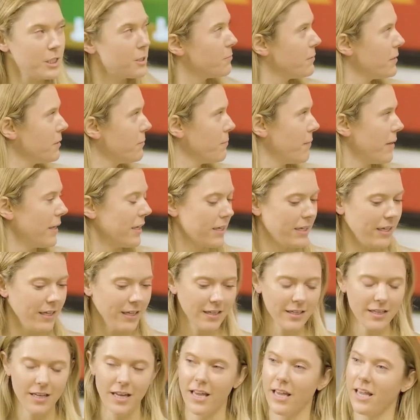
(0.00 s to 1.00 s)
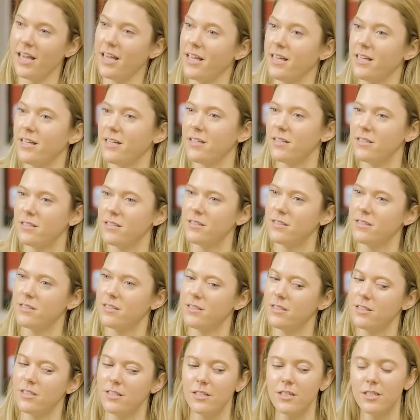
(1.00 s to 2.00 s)
be making a
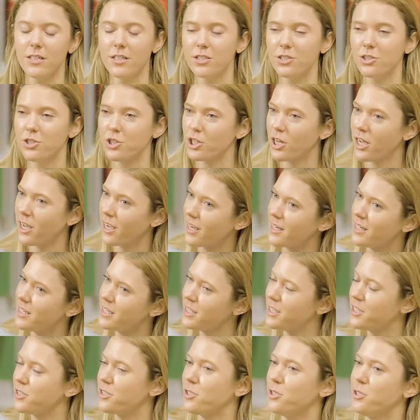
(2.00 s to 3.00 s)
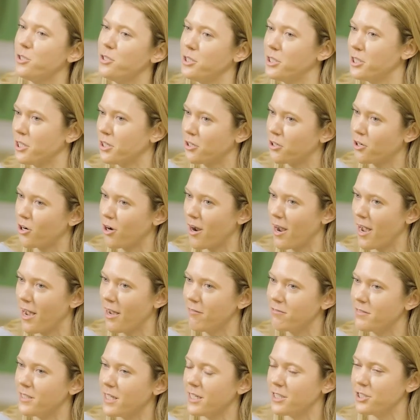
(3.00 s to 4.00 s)
Chinese New Year
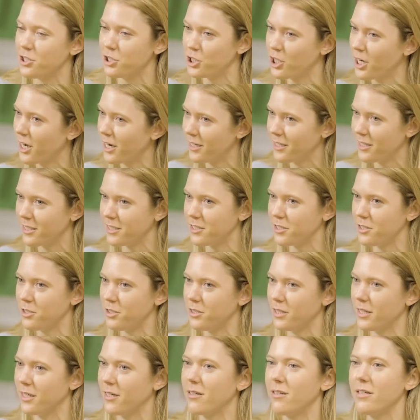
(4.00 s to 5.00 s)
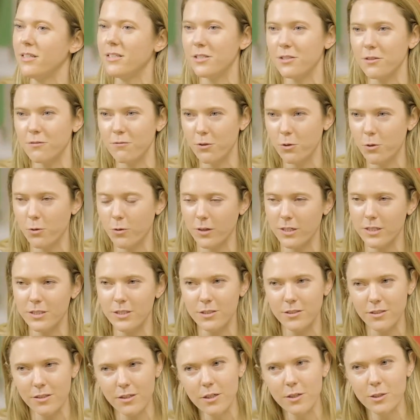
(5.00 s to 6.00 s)
craft, as Chinese New Year is of
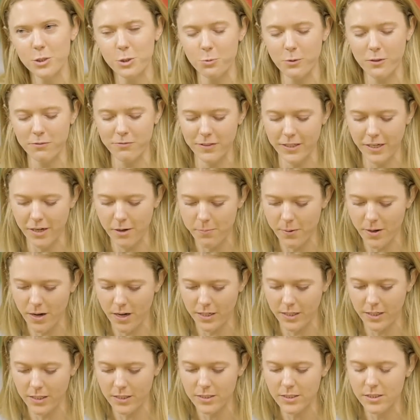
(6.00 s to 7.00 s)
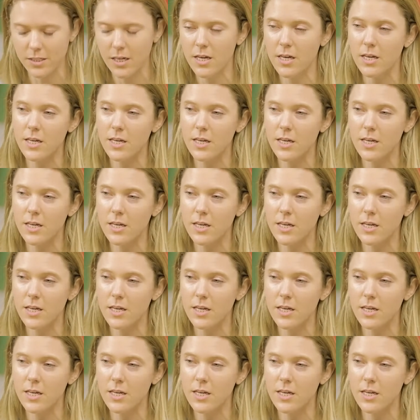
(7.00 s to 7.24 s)
course swiftly upon us.